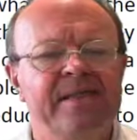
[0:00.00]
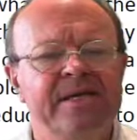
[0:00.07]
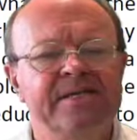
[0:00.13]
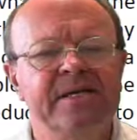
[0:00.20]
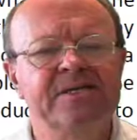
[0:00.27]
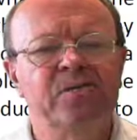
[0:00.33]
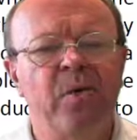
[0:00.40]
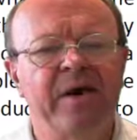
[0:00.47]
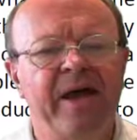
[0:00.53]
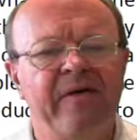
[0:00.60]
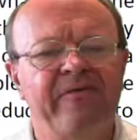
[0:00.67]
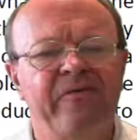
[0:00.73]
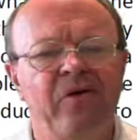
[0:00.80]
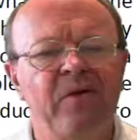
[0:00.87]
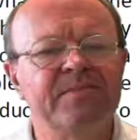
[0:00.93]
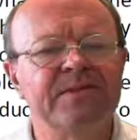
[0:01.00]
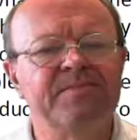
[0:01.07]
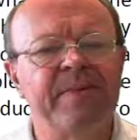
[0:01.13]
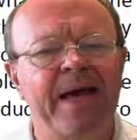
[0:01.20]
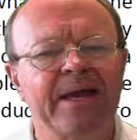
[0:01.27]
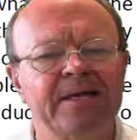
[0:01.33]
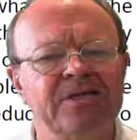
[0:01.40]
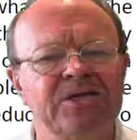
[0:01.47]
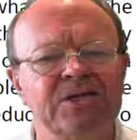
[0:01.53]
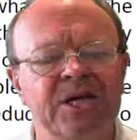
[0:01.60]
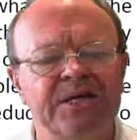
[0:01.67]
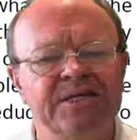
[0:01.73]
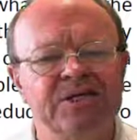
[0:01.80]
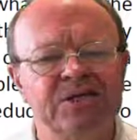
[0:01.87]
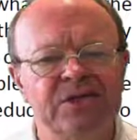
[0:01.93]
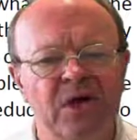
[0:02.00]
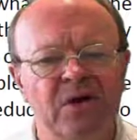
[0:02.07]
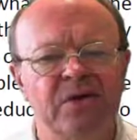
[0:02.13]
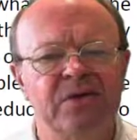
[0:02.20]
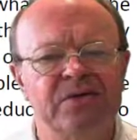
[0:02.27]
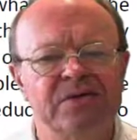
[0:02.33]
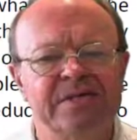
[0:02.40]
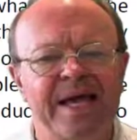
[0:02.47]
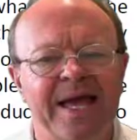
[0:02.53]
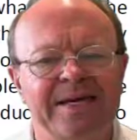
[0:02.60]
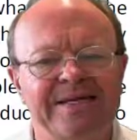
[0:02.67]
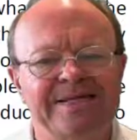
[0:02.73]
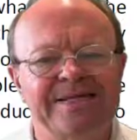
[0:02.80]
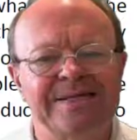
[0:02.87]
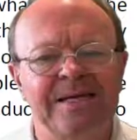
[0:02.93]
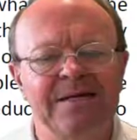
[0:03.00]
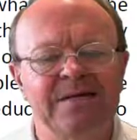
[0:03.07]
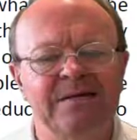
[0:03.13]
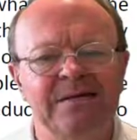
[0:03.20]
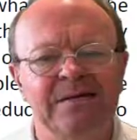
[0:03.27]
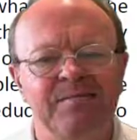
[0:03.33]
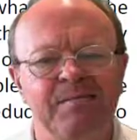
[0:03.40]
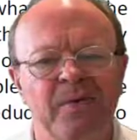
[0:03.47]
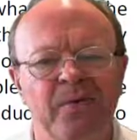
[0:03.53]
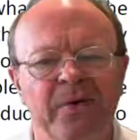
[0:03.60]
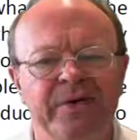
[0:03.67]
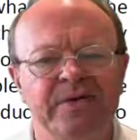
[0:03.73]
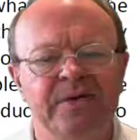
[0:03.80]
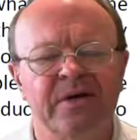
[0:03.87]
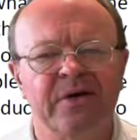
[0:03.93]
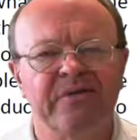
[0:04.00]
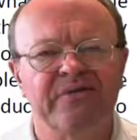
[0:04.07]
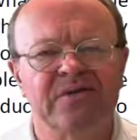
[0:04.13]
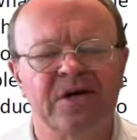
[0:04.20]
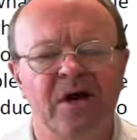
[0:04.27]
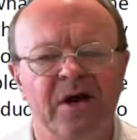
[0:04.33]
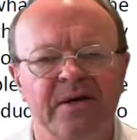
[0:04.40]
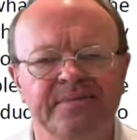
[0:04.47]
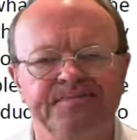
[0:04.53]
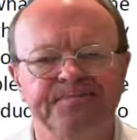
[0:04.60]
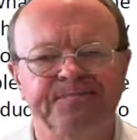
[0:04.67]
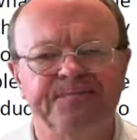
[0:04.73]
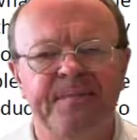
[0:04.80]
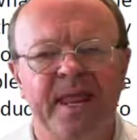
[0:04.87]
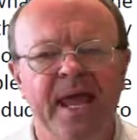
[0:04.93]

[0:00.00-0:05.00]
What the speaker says: This is what our firm's balance sheet shows at a single point of time.